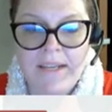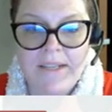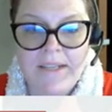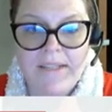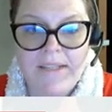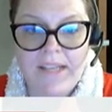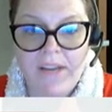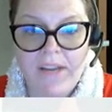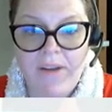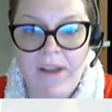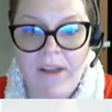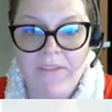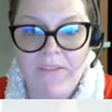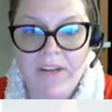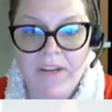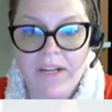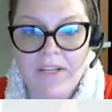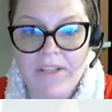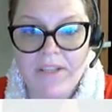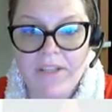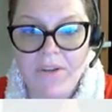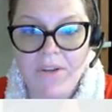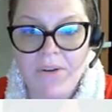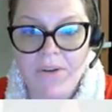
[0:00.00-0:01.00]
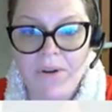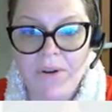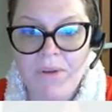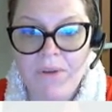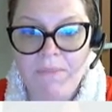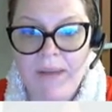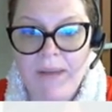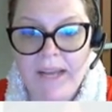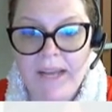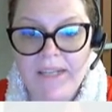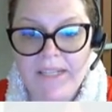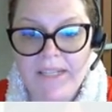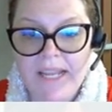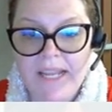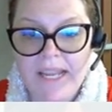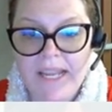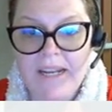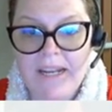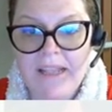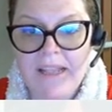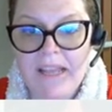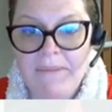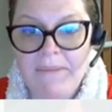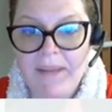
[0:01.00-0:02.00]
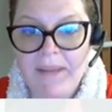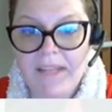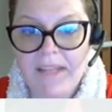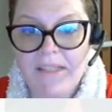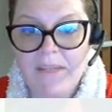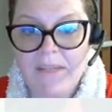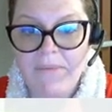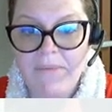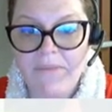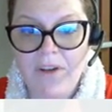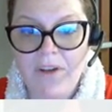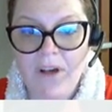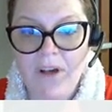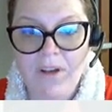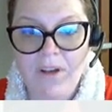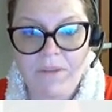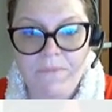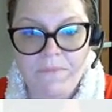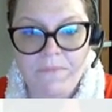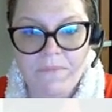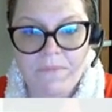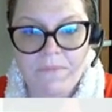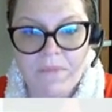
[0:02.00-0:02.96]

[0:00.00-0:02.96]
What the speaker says: Set gravity to 0 by 10, that makes them fall.